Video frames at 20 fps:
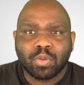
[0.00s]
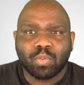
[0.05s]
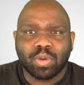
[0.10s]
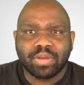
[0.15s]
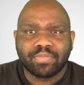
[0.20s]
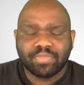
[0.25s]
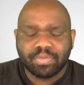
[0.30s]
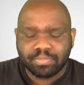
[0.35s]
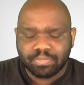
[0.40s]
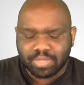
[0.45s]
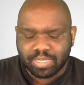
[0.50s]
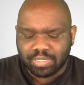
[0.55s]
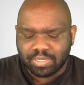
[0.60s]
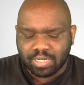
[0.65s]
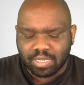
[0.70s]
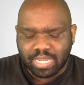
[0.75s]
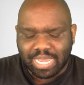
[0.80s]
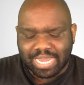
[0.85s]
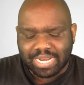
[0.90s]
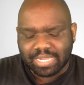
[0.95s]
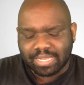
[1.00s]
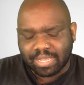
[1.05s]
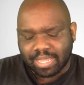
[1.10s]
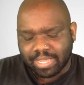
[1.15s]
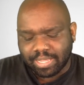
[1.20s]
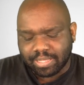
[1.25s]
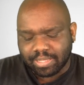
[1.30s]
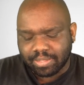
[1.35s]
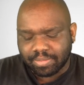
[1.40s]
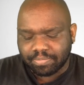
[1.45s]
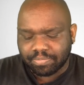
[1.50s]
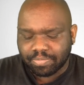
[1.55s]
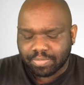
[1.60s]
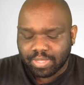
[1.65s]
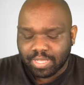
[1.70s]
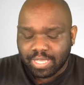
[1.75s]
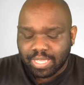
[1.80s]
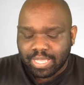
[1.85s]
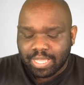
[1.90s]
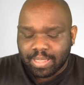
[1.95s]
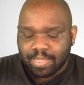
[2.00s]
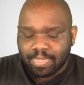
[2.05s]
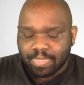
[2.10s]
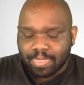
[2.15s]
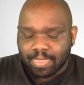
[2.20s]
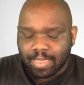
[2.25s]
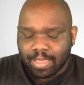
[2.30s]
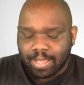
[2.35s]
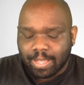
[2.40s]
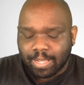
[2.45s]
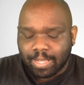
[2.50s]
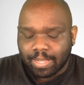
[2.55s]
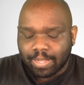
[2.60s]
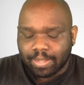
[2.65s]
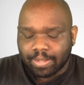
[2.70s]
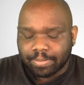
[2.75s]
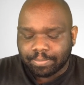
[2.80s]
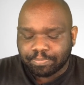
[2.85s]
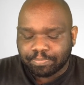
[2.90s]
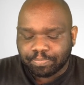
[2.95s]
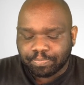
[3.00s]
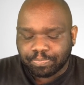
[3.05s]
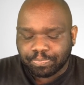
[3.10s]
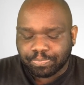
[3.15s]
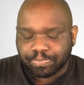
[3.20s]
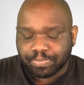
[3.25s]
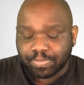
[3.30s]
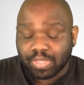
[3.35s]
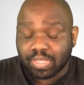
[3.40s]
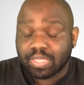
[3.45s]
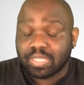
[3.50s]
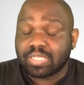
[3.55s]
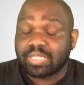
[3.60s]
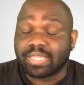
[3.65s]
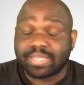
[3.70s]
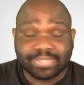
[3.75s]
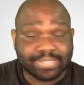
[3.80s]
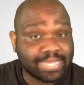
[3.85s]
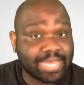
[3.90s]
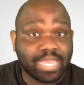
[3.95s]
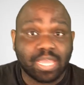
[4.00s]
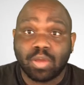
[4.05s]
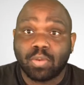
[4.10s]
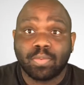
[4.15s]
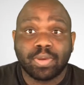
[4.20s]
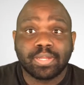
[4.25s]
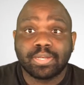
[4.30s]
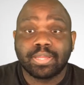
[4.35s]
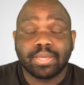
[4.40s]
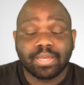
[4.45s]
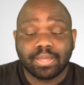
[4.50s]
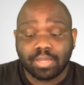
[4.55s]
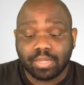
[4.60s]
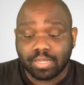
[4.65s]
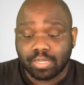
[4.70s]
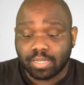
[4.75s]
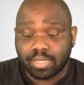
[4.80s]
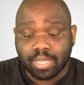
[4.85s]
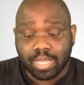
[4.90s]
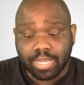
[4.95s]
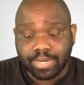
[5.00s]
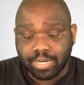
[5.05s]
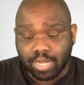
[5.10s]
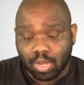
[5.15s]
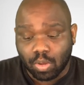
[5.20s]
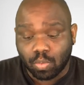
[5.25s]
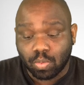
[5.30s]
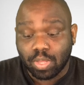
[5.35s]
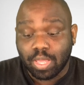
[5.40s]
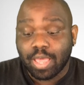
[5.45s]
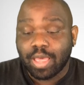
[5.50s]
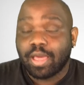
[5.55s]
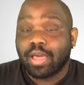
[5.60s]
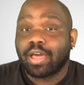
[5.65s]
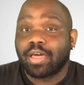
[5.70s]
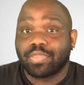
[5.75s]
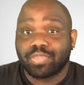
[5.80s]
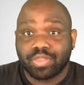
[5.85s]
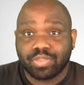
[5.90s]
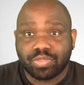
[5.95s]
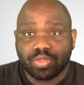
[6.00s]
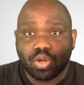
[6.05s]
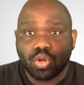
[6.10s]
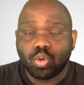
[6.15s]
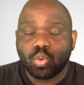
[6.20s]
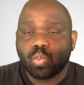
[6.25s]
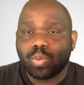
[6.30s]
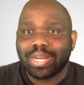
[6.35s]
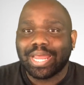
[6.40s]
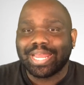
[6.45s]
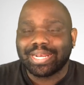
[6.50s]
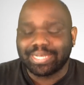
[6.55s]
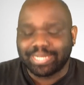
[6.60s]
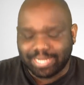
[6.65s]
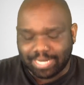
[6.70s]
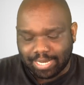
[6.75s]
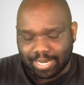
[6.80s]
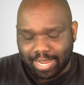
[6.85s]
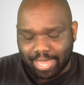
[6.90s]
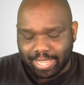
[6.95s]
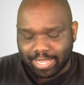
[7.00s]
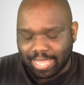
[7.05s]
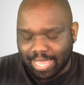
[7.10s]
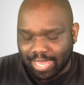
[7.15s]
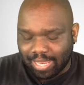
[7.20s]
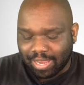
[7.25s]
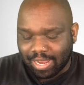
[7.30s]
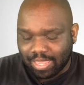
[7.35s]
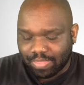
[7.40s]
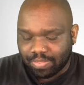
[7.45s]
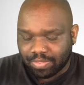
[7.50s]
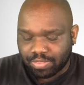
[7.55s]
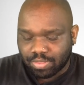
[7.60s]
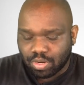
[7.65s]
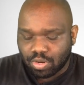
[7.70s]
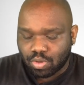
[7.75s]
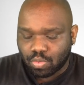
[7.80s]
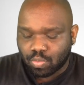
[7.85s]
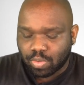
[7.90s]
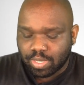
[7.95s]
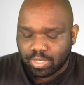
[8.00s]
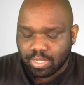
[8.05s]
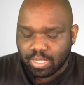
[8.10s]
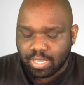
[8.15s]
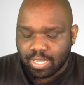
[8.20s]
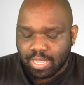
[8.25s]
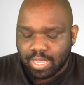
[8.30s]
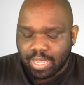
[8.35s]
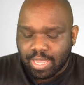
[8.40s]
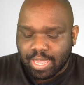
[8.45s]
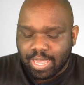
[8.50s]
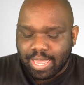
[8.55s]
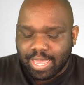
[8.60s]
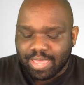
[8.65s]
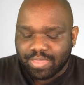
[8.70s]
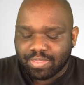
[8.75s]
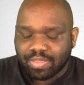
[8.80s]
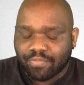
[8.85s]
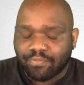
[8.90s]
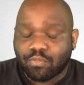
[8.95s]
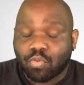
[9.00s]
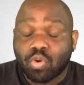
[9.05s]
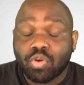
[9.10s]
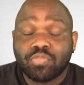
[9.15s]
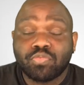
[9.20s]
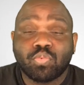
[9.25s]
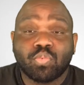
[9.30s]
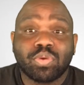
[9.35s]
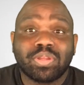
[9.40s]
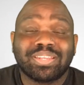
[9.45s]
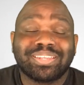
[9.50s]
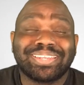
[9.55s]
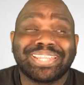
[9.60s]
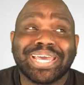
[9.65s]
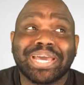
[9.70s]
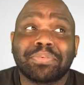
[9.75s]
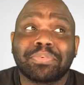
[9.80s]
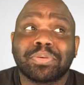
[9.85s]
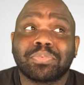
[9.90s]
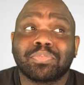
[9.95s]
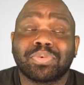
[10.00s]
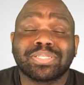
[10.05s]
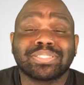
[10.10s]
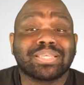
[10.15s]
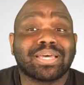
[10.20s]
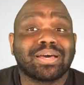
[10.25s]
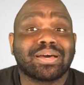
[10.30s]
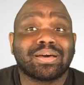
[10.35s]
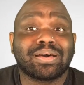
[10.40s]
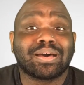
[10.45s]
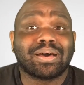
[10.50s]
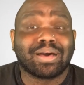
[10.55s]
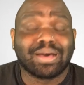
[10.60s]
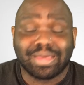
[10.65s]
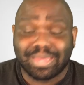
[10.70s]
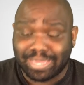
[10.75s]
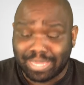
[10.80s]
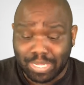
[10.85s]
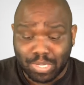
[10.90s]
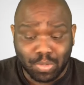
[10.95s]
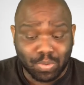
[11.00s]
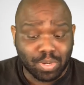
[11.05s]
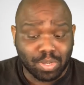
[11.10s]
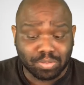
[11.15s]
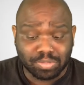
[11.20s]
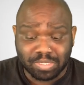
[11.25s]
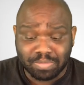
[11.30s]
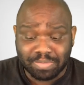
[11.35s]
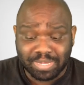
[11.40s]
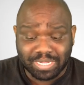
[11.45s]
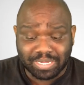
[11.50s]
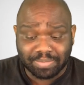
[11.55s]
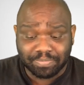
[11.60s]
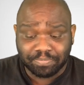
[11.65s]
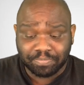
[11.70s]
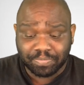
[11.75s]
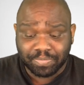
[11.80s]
One from, you know, I didn't like it. Um, the second one, a uh, no. The third one I did like. I liked the third one. And the fourth one, that one was a hell no to me.